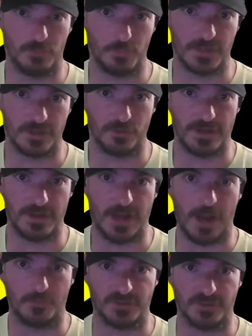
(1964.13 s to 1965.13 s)
Fridman would be a
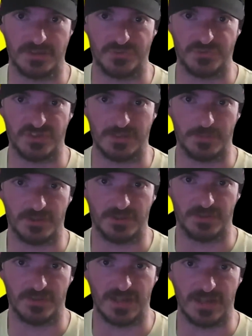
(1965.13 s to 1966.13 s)
great option. He's deep
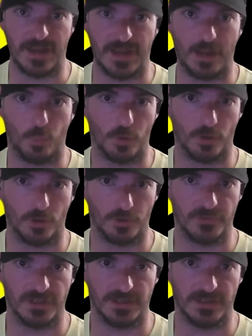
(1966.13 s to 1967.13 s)
into the AI
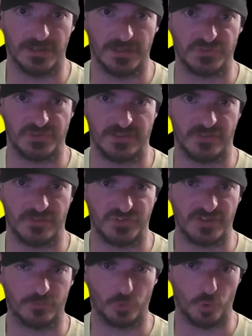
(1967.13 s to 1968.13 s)
world. Uh, he's
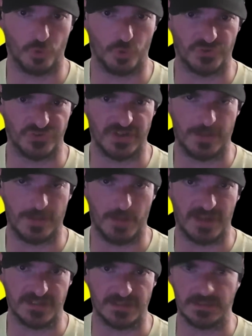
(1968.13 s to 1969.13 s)
given several courses at
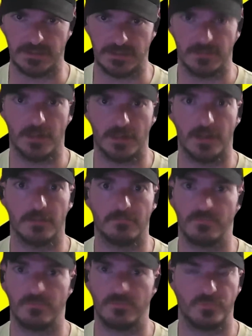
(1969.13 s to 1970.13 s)
MIT. Uh,
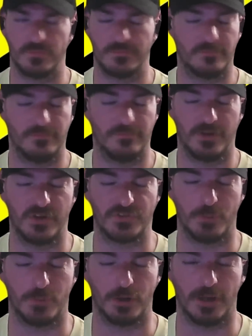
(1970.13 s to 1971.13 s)

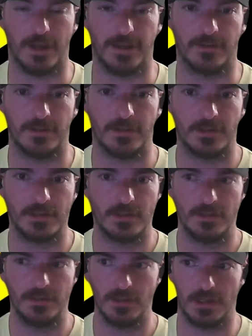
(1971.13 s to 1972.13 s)
very smart guy. Mm.